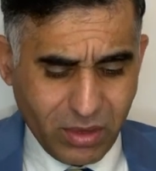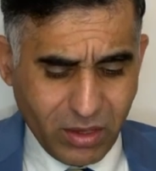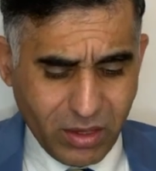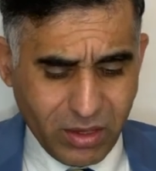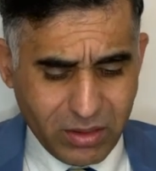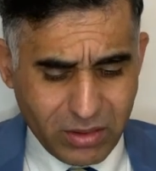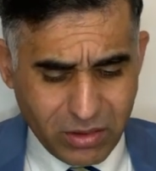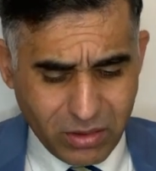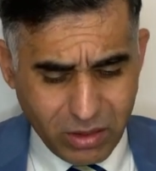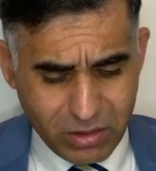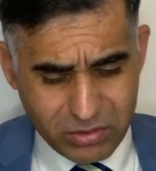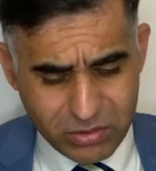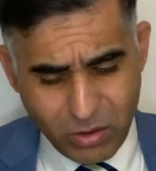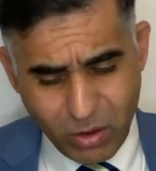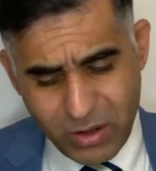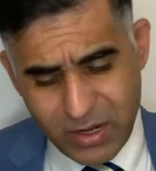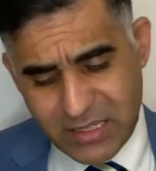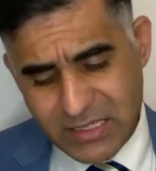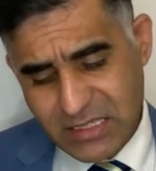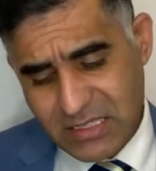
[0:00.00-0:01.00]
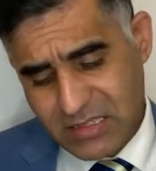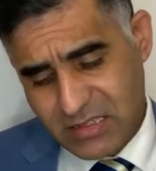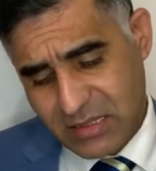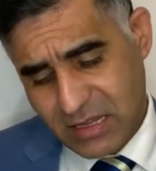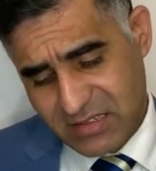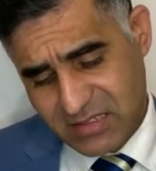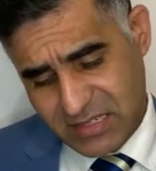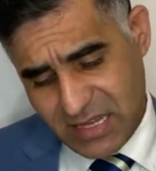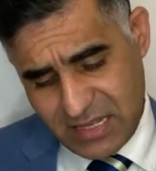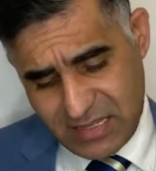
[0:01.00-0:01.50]
Knowledge in the
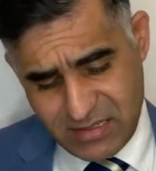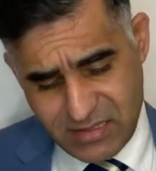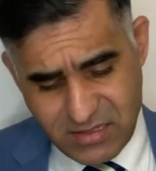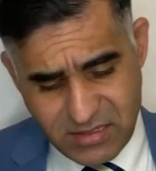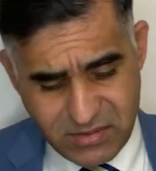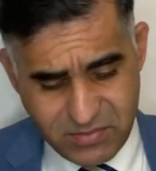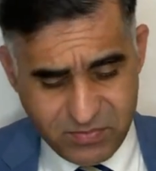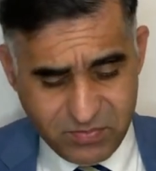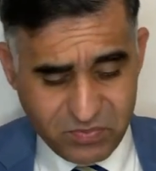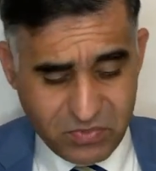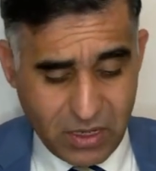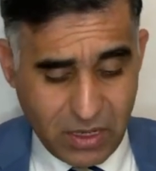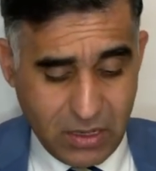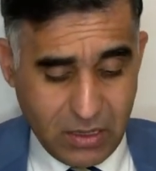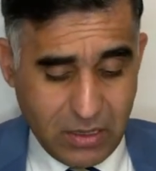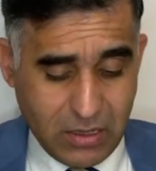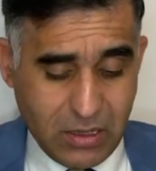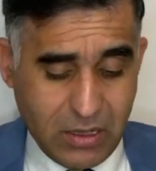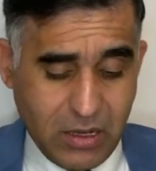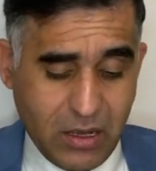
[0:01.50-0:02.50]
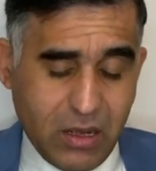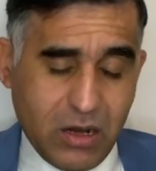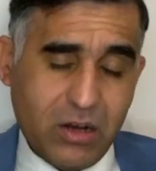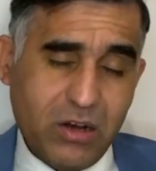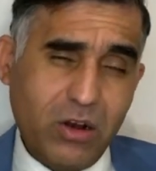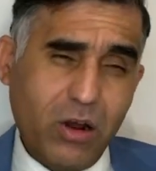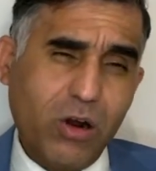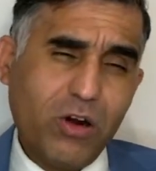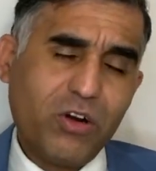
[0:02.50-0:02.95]
sense, lot